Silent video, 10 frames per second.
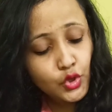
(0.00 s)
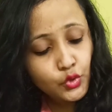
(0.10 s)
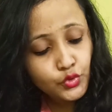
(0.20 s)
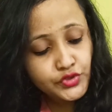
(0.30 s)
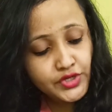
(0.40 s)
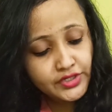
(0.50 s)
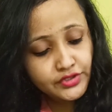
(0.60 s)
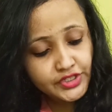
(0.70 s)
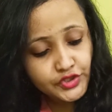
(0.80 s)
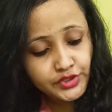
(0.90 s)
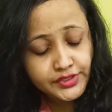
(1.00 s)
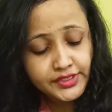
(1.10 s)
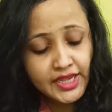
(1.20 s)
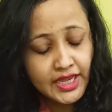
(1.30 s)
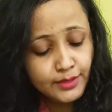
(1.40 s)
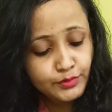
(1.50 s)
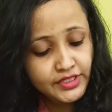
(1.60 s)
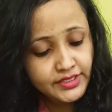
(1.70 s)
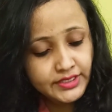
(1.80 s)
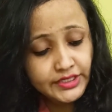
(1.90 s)
whose generations
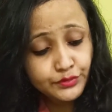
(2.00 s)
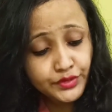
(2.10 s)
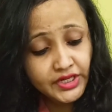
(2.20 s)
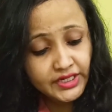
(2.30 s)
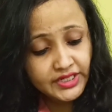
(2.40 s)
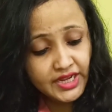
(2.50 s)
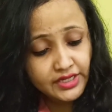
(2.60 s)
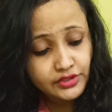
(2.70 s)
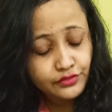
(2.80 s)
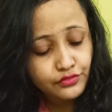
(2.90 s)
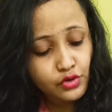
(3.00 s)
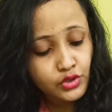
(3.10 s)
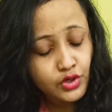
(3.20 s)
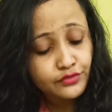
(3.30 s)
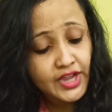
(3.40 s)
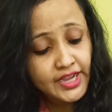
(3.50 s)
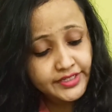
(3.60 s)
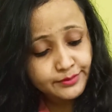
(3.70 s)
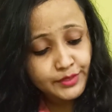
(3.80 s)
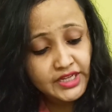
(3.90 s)
helplessly reenact the fall of
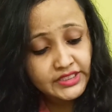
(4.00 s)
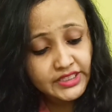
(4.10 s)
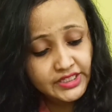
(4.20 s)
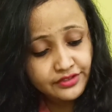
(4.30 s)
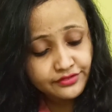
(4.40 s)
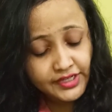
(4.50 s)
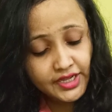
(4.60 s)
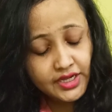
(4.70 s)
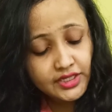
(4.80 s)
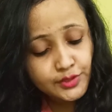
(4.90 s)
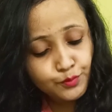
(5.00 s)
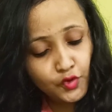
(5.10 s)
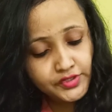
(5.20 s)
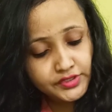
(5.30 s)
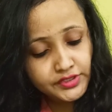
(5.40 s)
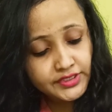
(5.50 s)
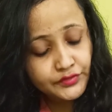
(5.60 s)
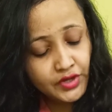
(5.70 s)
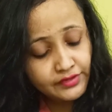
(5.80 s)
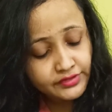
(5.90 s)
Adam and Eve and the poisonous
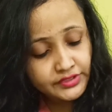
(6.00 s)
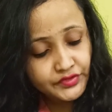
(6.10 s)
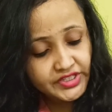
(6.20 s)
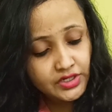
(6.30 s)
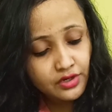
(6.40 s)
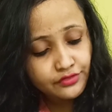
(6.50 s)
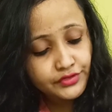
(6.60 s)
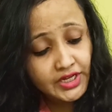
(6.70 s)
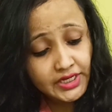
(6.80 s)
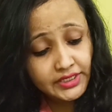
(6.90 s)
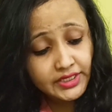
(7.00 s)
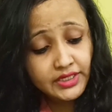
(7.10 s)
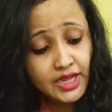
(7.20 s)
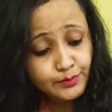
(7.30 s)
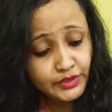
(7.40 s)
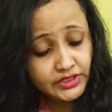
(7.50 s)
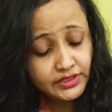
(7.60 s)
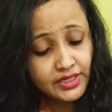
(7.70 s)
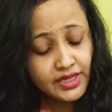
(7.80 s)
rivalry of Cain and Abel.